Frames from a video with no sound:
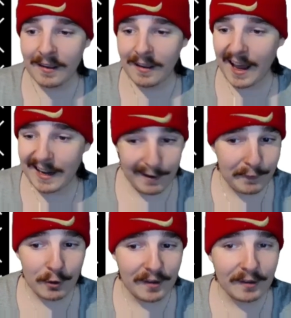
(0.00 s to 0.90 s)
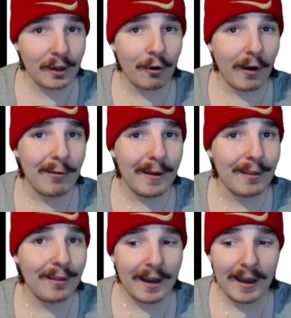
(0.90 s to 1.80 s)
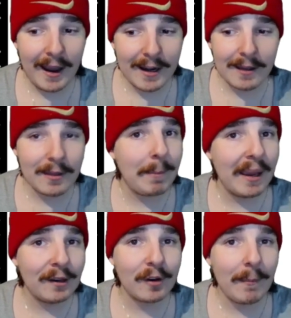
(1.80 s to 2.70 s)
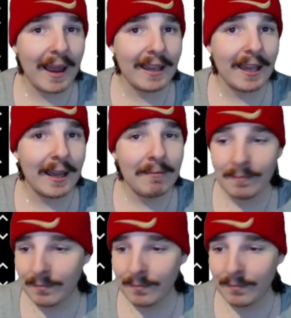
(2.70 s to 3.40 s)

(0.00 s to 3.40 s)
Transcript: And if you disagree with any of the picks I make here,